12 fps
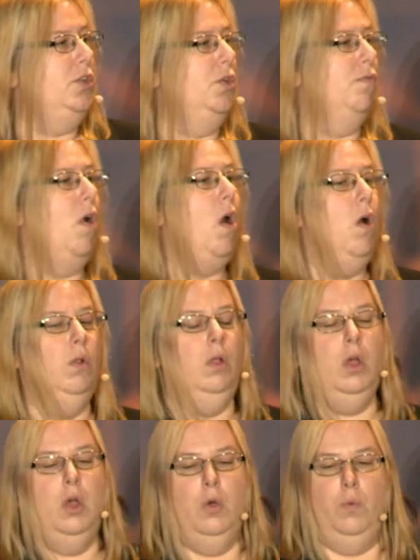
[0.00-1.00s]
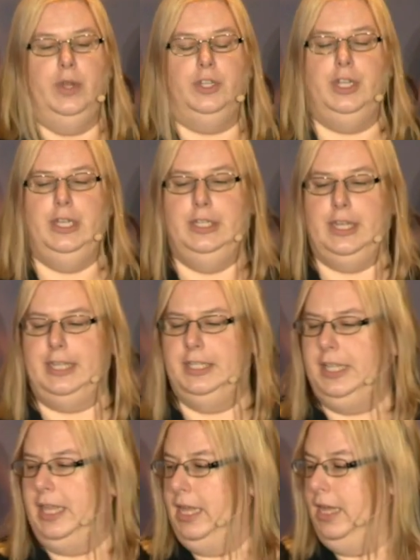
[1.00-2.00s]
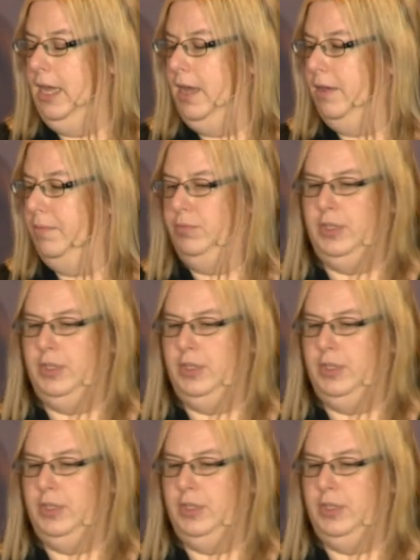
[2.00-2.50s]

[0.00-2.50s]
a new role, which is as the uh,